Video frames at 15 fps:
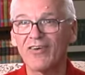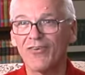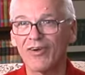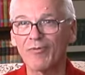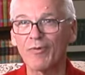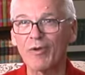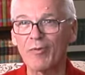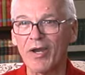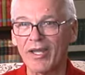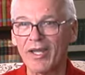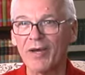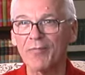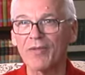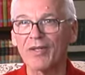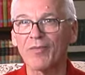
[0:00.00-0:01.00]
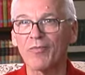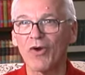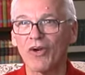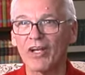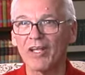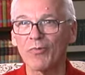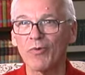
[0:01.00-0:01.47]
When we wake up in the
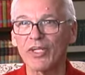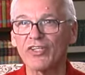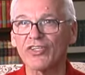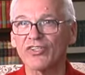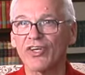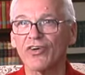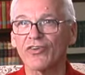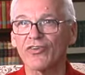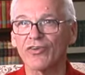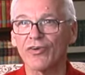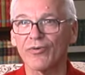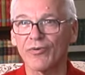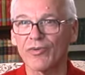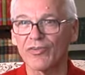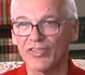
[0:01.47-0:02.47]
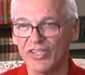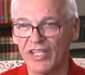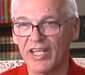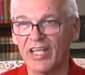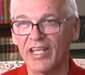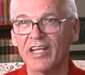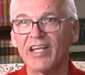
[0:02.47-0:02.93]
morning, we just go through a
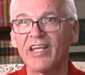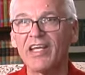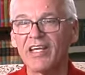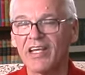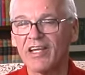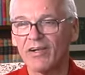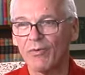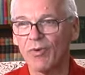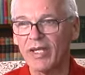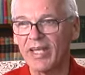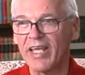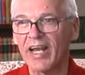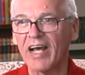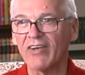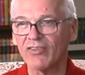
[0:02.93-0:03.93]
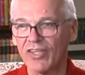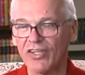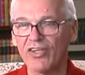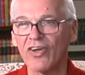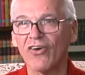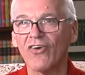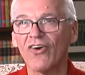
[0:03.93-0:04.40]
routine, we get out the
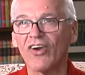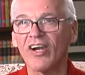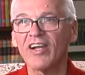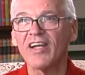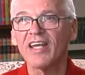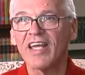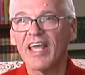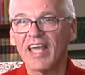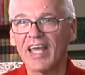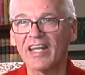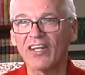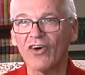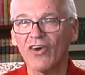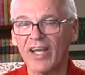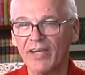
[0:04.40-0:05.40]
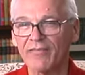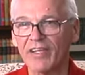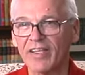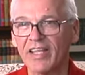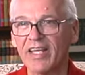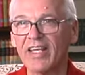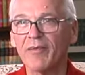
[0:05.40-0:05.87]
door, and don't have
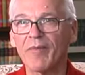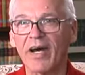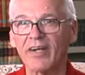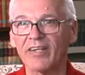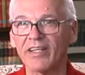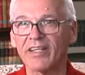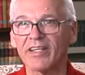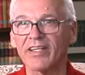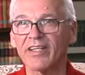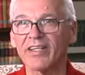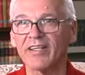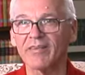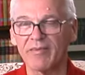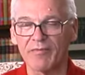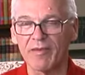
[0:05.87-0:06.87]
to think about it, and